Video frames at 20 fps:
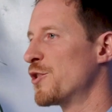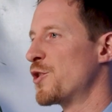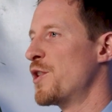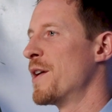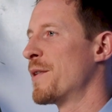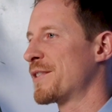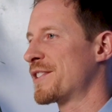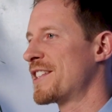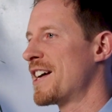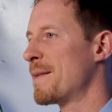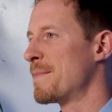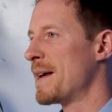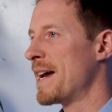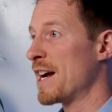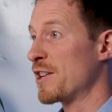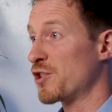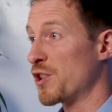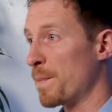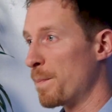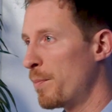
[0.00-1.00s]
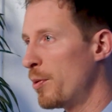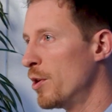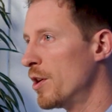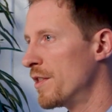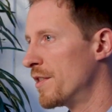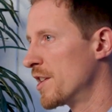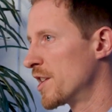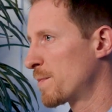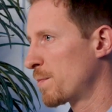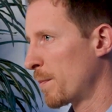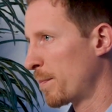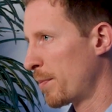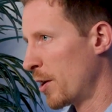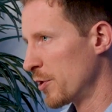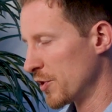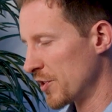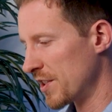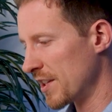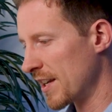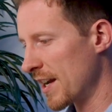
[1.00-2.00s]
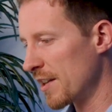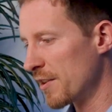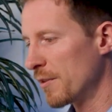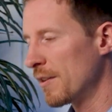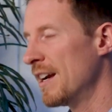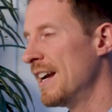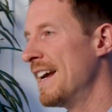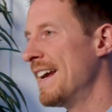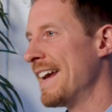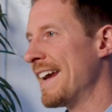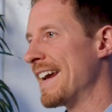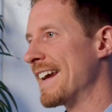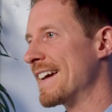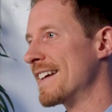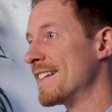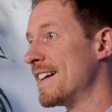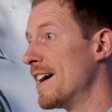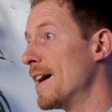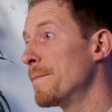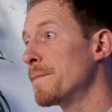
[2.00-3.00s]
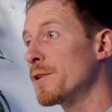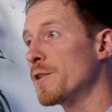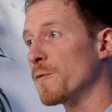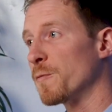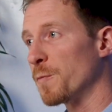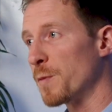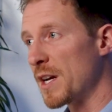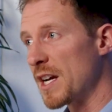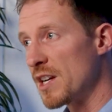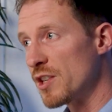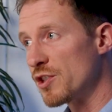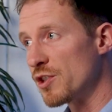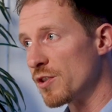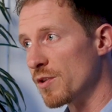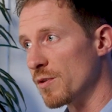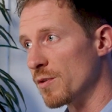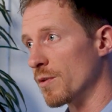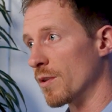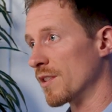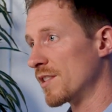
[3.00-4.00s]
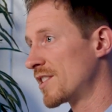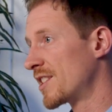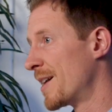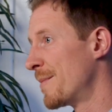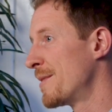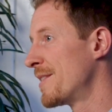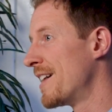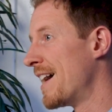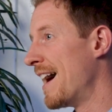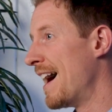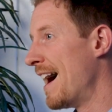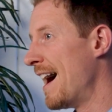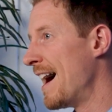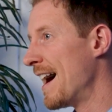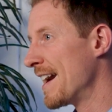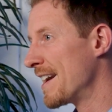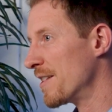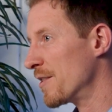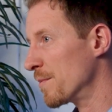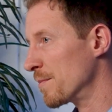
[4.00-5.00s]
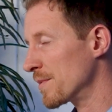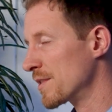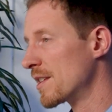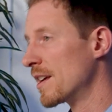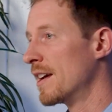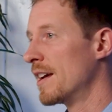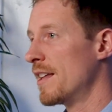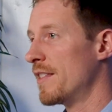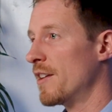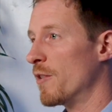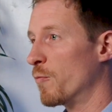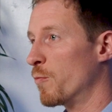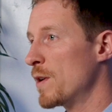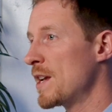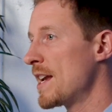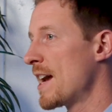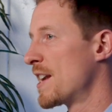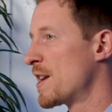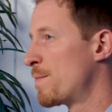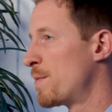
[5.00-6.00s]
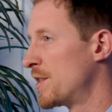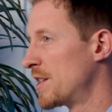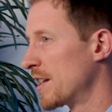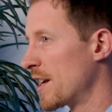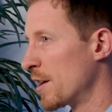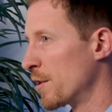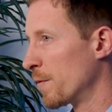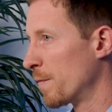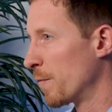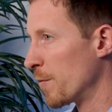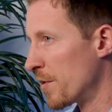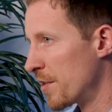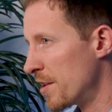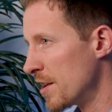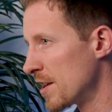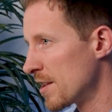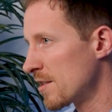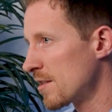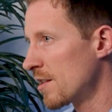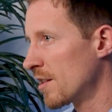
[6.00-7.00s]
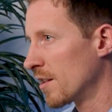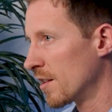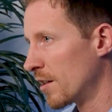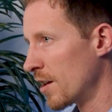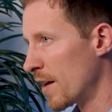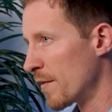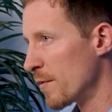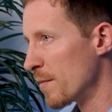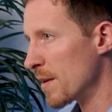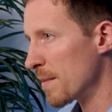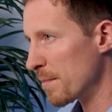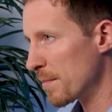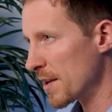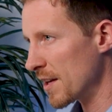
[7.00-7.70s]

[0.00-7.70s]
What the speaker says: So now it's time to actually put this proposal together, and I'm going to read you some of the items that we had to put together for this government